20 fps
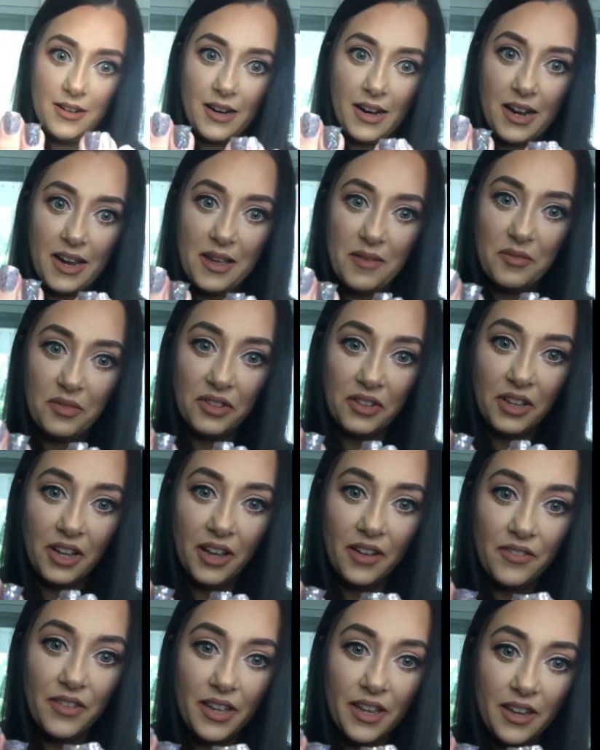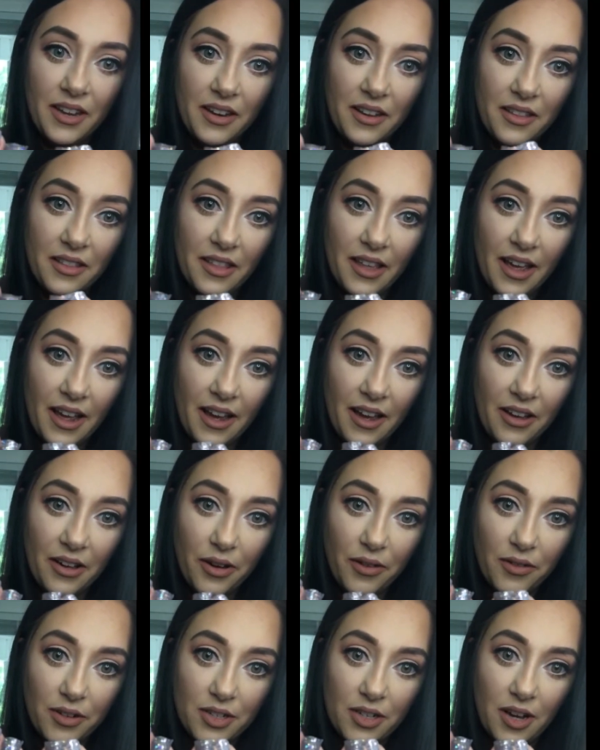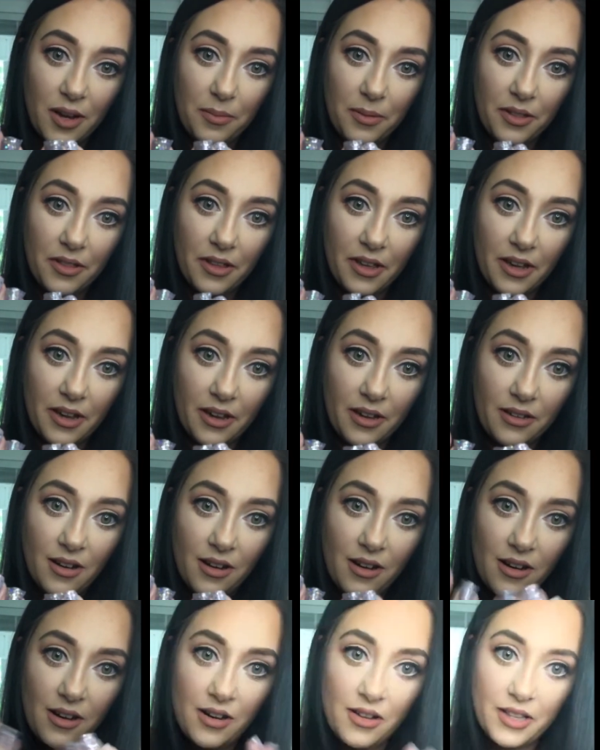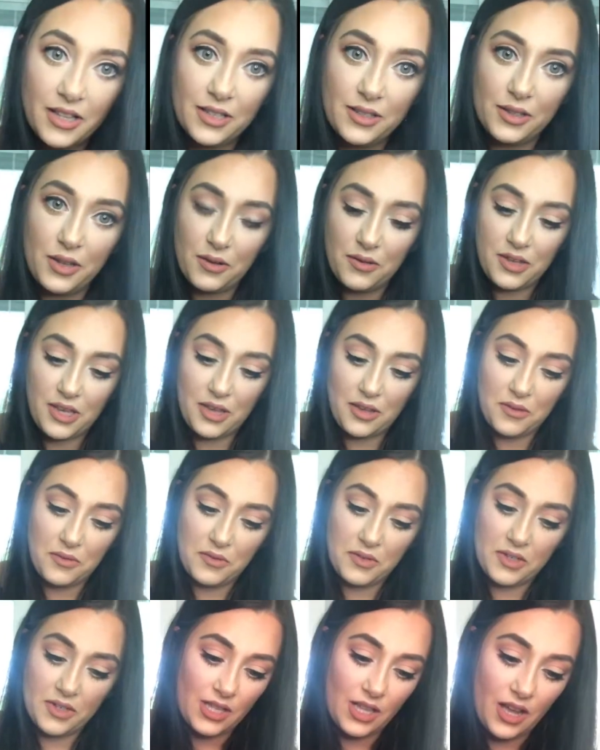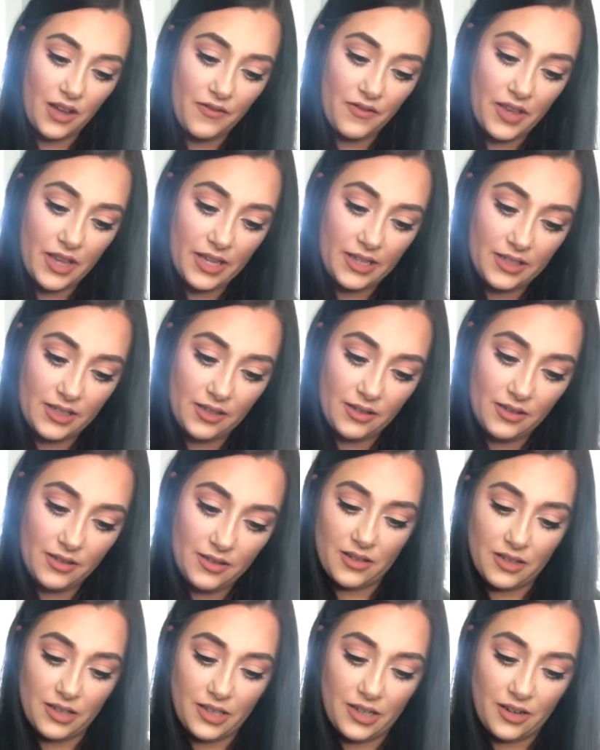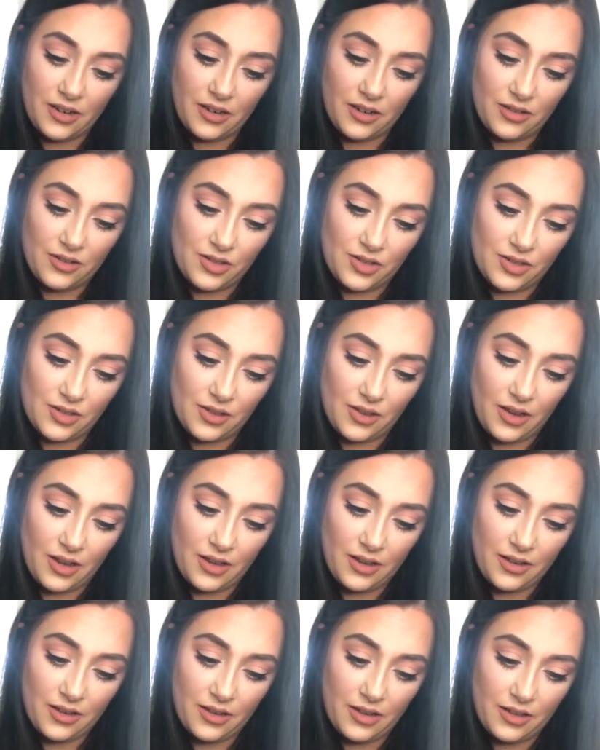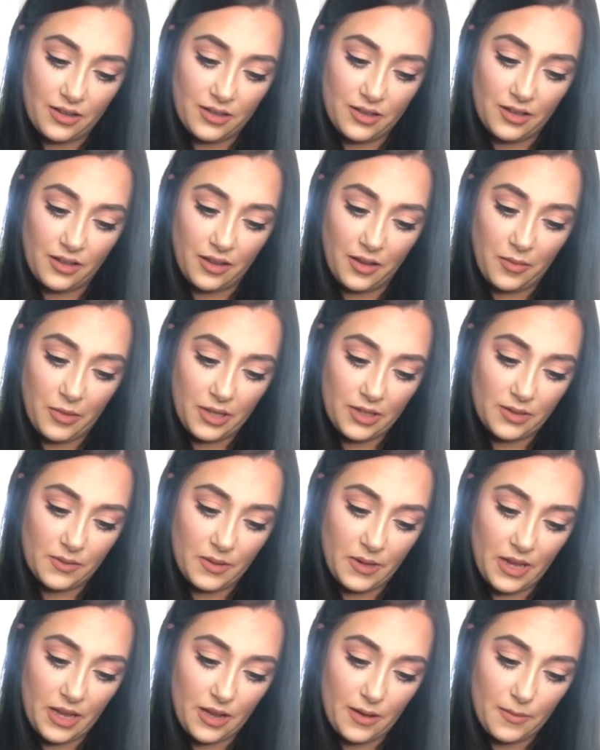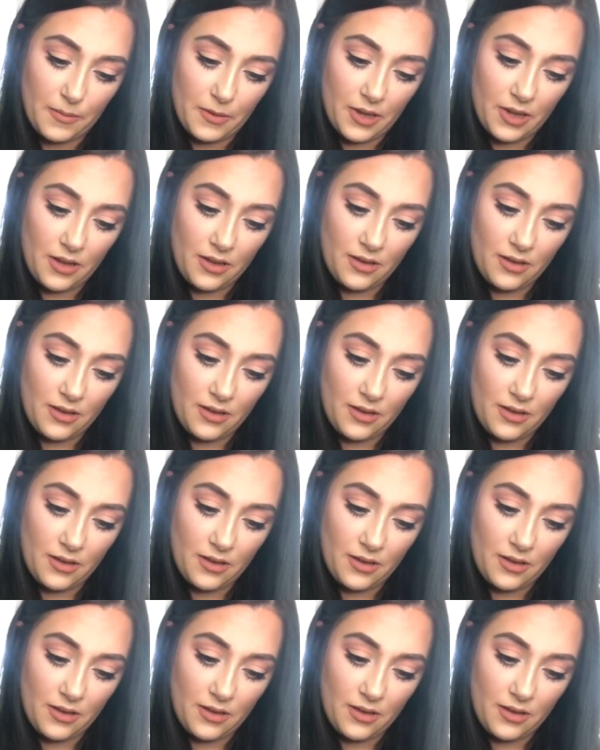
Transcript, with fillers: I am loving that over top of that. Oh, that's so cute. Love it. Glitter just like instantly makes me happy